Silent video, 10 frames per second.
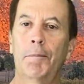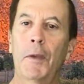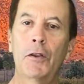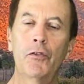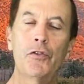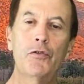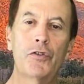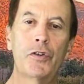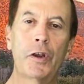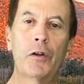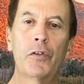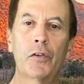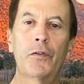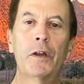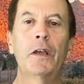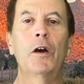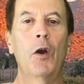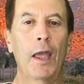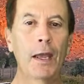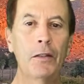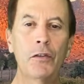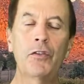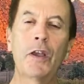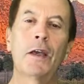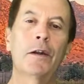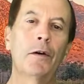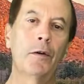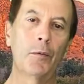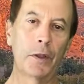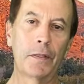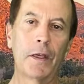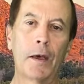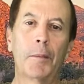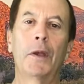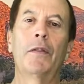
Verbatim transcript: make sure you share this video and the channel with them,